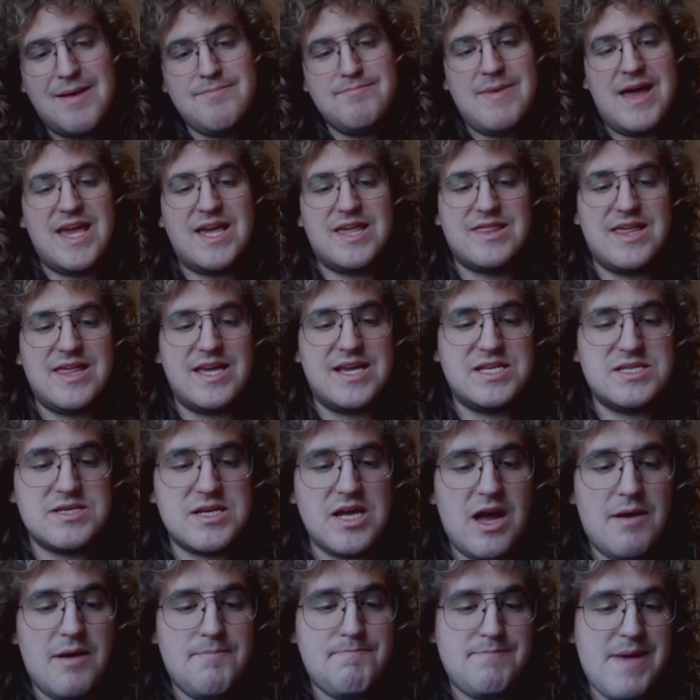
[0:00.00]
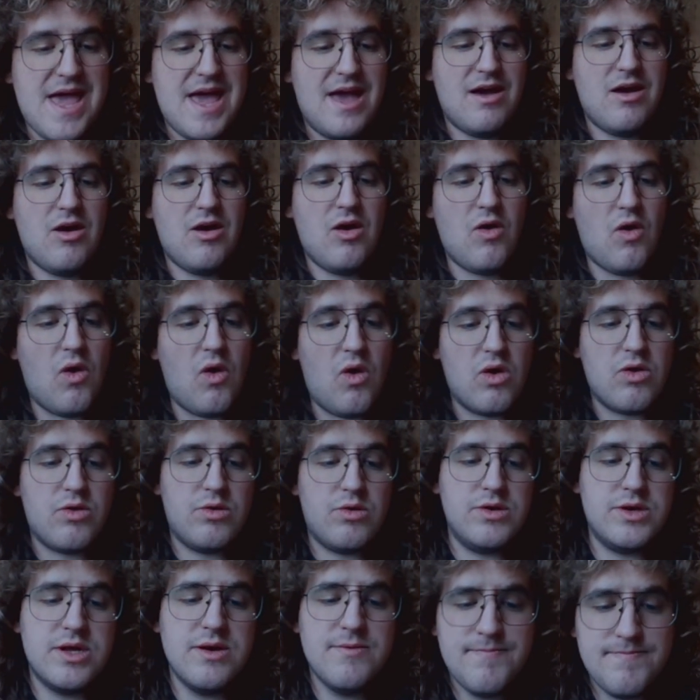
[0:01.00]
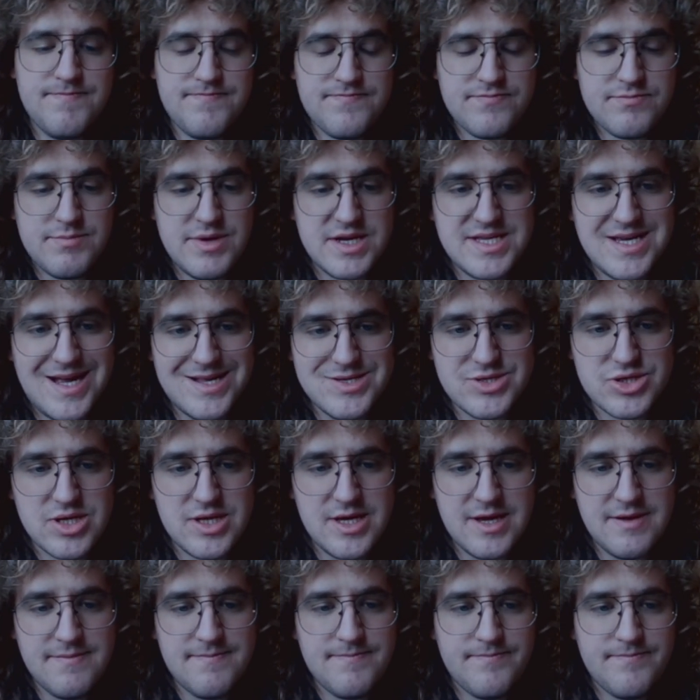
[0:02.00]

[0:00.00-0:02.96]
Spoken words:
make things a bit awkward, potentially.